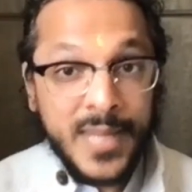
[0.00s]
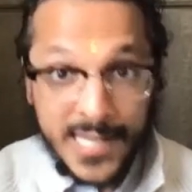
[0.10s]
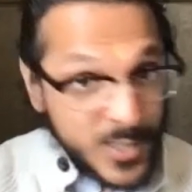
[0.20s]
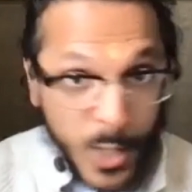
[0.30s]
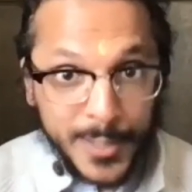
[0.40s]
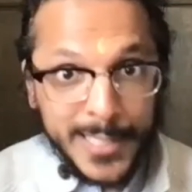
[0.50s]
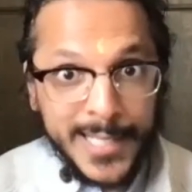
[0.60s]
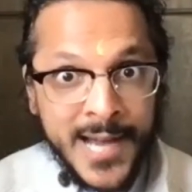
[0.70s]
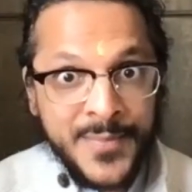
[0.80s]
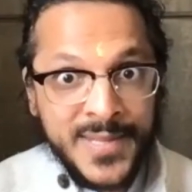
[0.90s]
He's
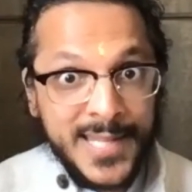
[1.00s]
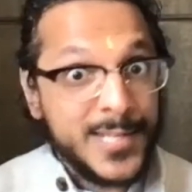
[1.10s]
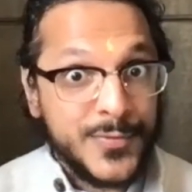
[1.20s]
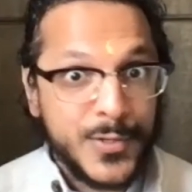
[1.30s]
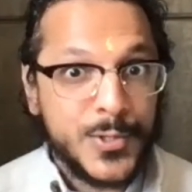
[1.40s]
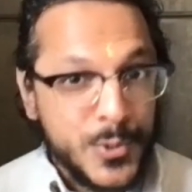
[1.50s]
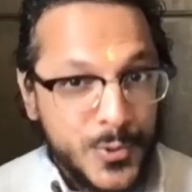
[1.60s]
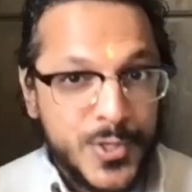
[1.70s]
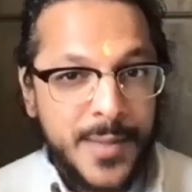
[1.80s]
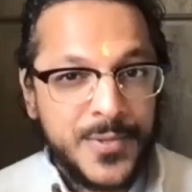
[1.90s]
hardly come in these first
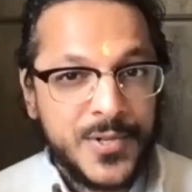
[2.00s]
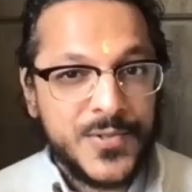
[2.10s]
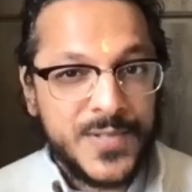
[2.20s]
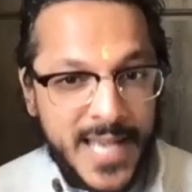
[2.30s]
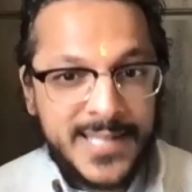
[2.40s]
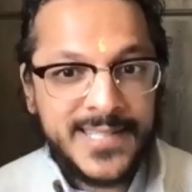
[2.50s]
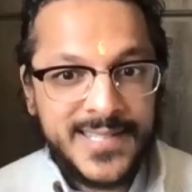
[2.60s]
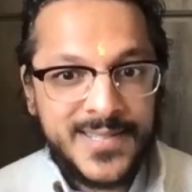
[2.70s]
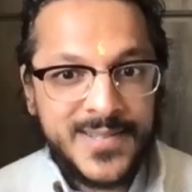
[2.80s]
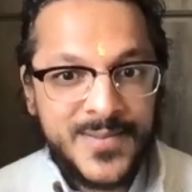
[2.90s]
2 chapters,
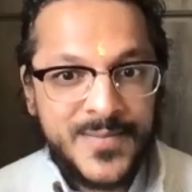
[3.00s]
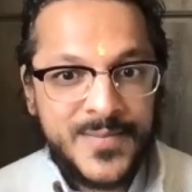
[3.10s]
yes?